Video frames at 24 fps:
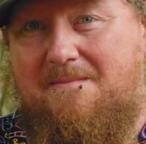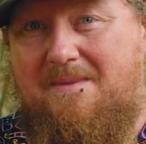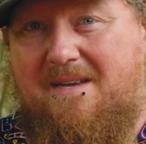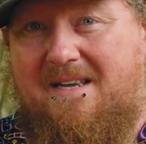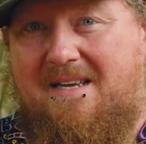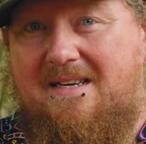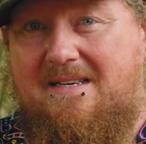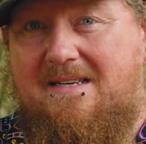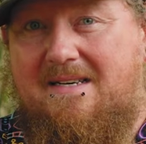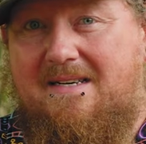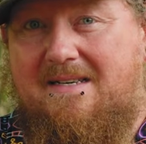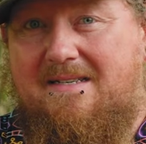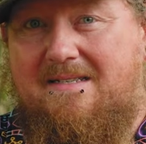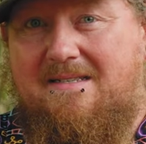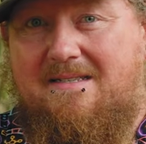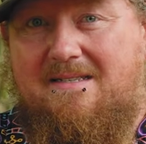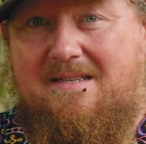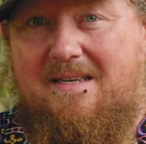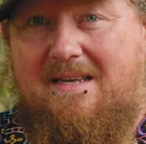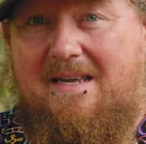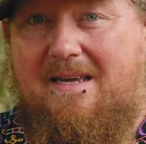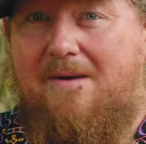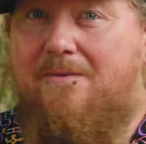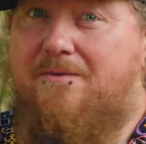
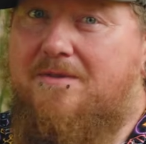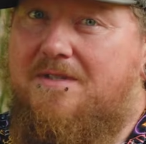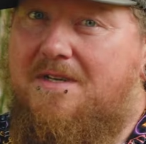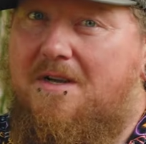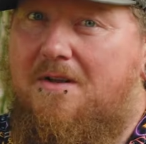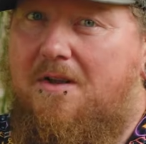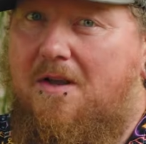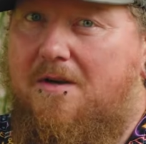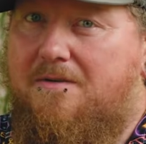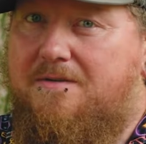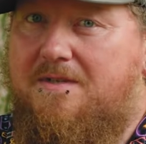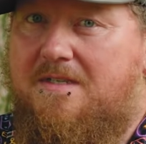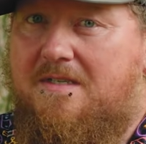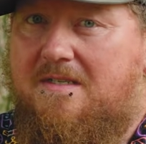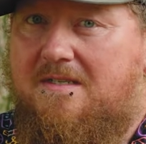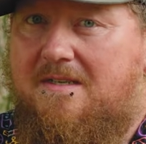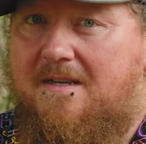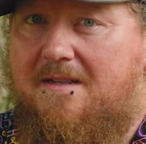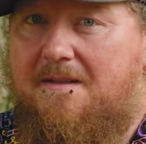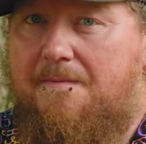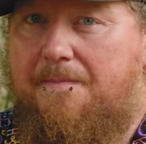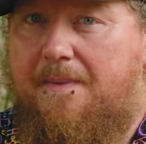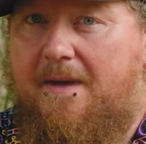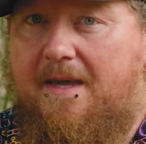because it was closest
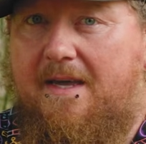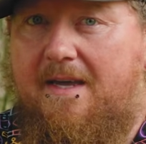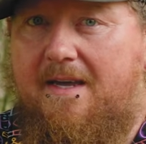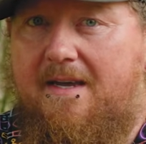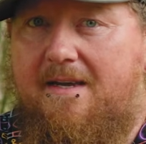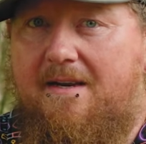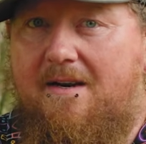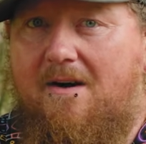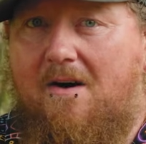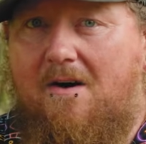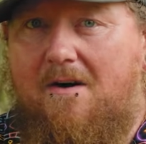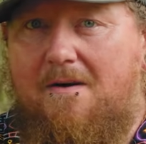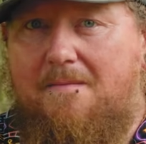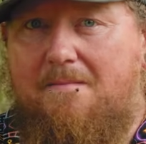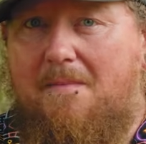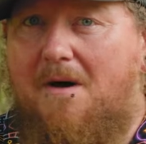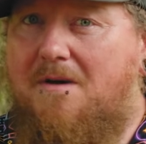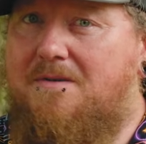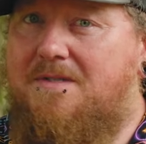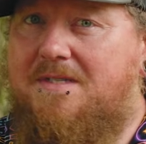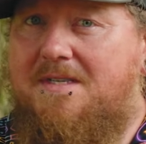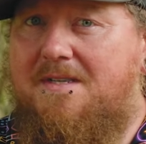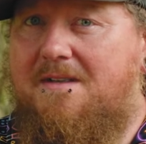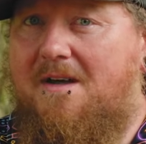to the pin on
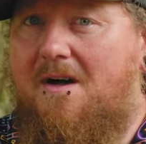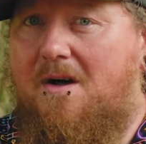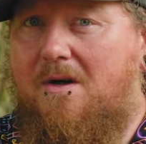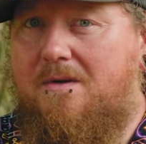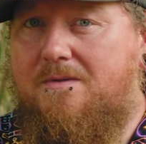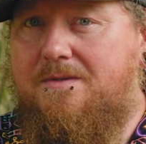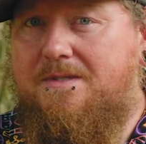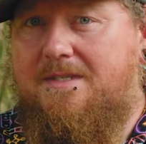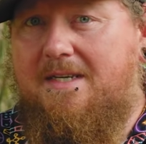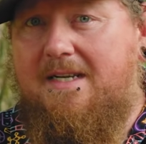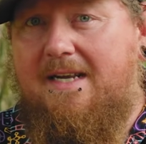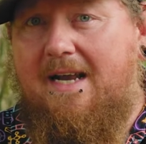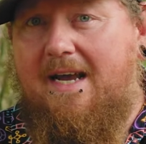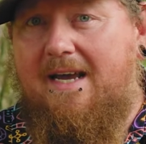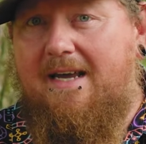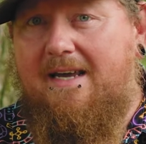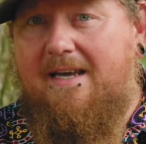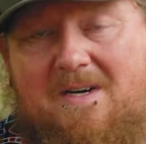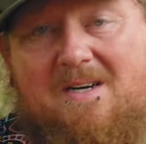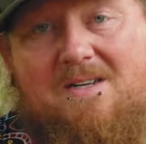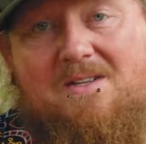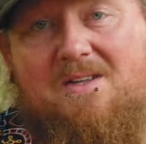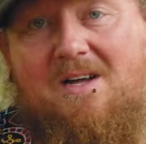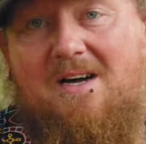most of the holes today.
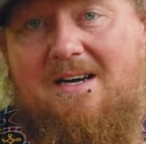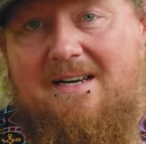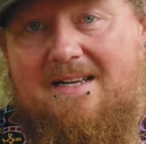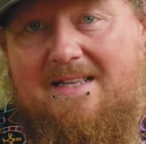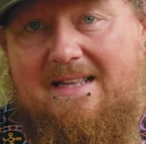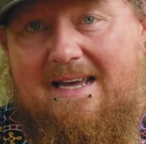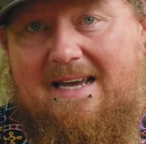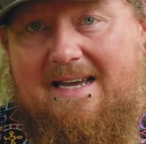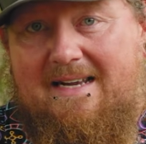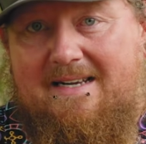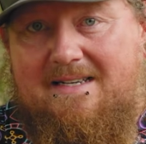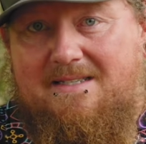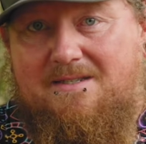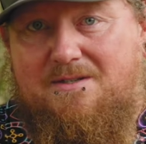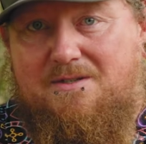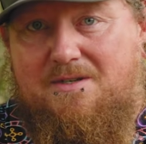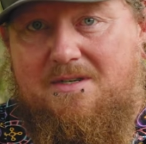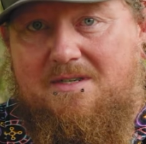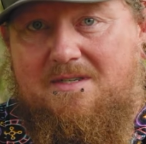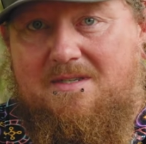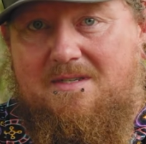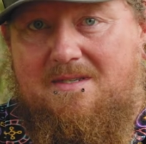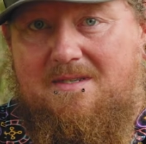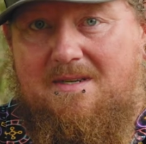A lot of that is
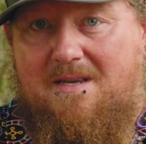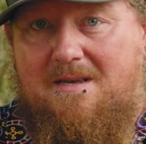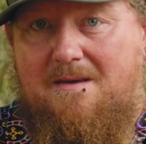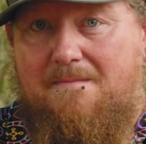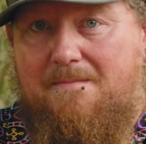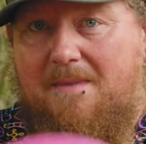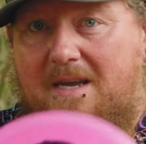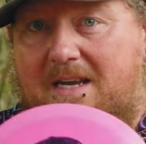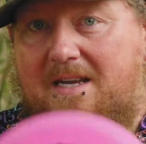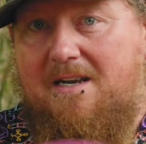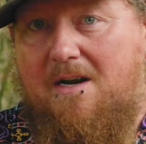just me